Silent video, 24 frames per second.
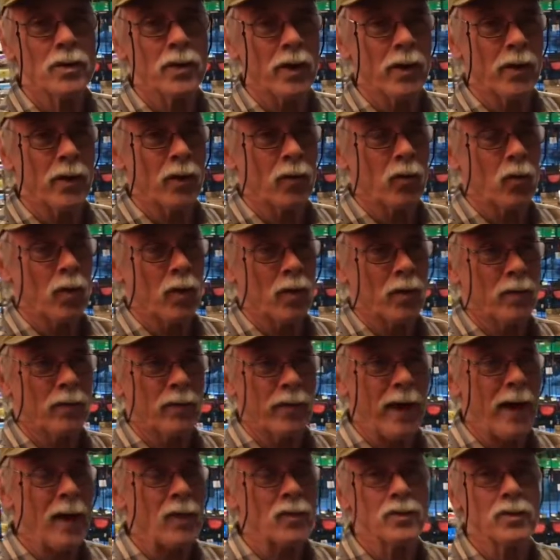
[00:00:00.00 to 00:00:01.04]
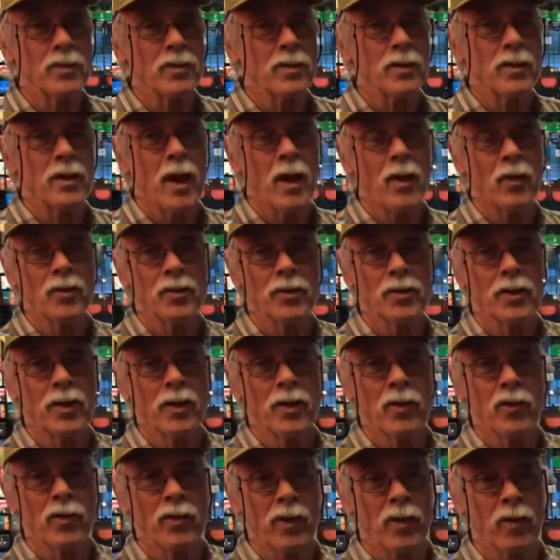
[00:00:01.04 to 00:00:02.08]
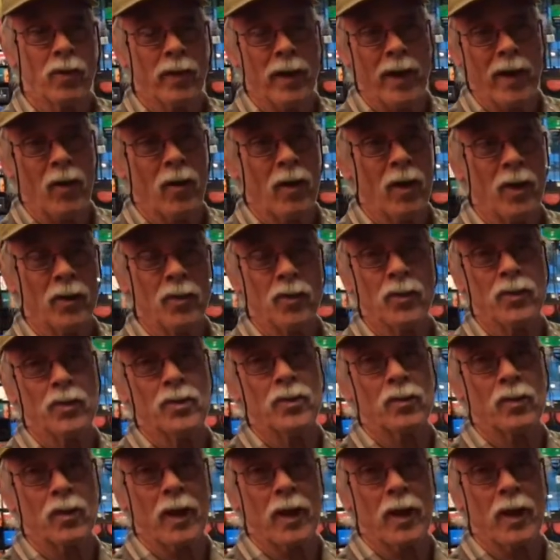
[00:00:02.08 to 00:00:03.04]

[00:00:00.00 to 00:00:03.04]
that were thousands of dollars new that are now hundreds or